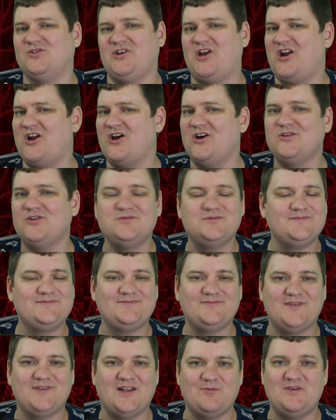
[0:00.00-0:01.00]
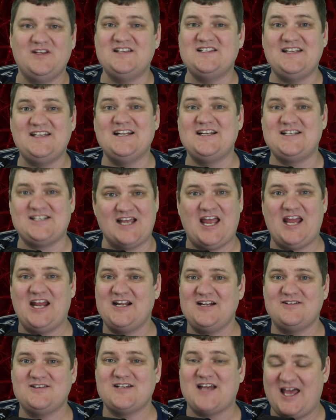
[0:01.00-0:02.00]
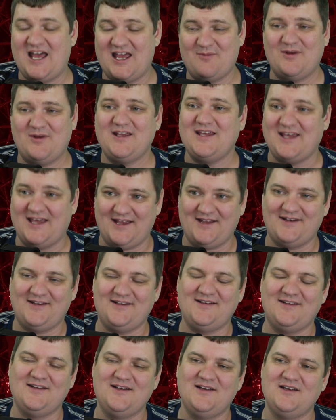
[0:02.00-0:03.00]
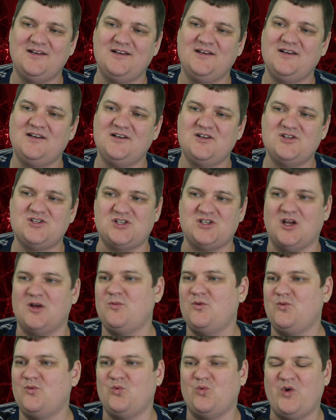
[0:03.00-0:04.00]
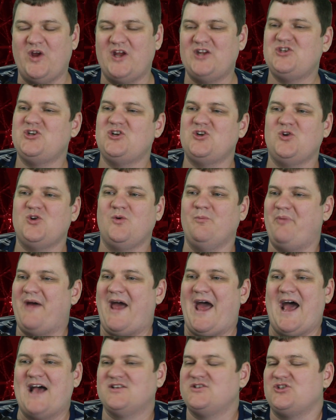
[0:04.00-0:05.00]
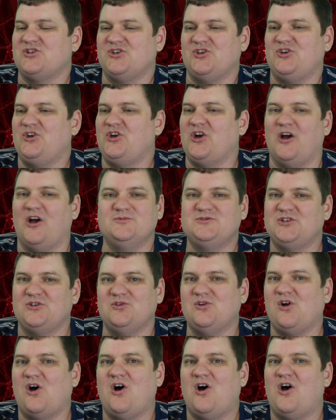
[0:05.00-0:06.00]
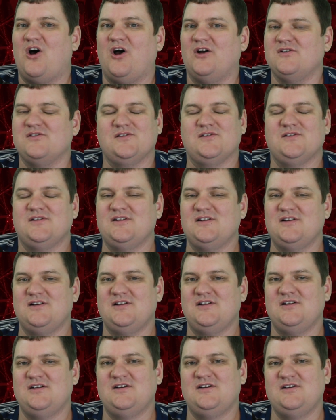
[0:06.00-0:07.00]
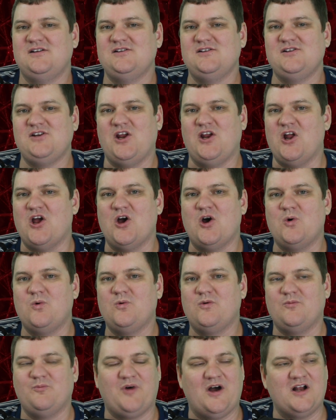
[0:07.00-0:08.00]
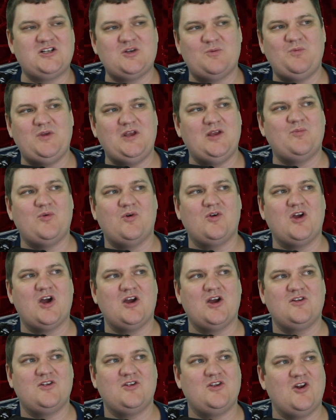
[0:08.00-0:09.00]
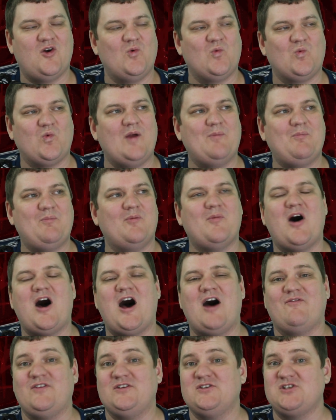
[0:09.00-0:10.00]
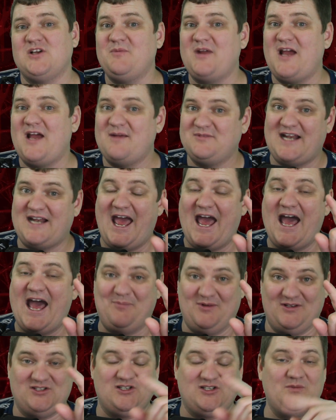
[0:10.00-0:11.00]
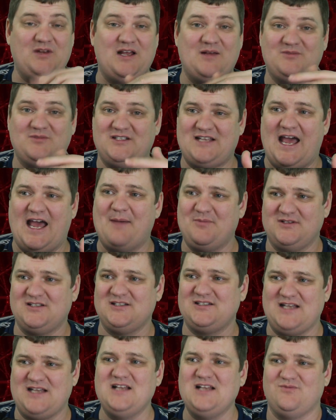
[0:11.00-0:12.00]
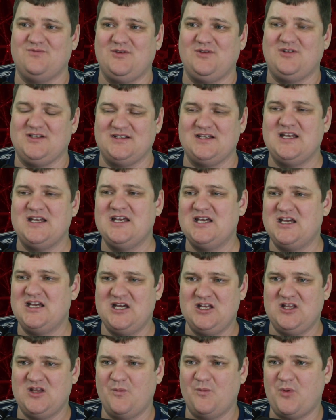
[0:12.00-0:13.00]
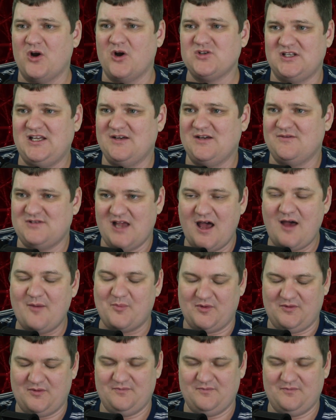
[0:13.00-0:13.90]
you know? And we've seen it time and time again. Some original bastard comes along, you know, a bunch of people, you know, rip them off. And sometimes it happens. Sometimes it's happened successfully because the person gives up.